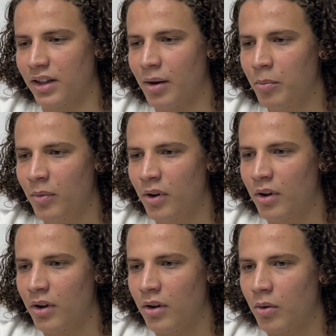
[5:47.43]
them
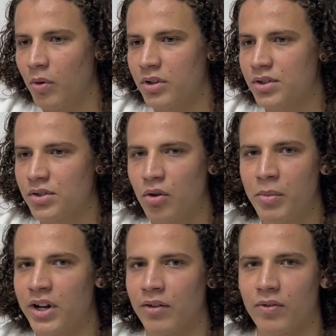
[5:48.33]
was so
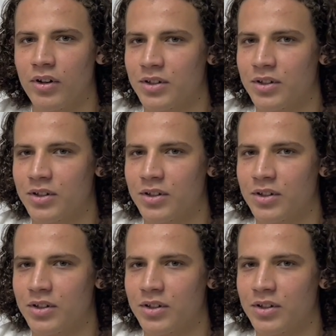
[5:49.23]
meaningful to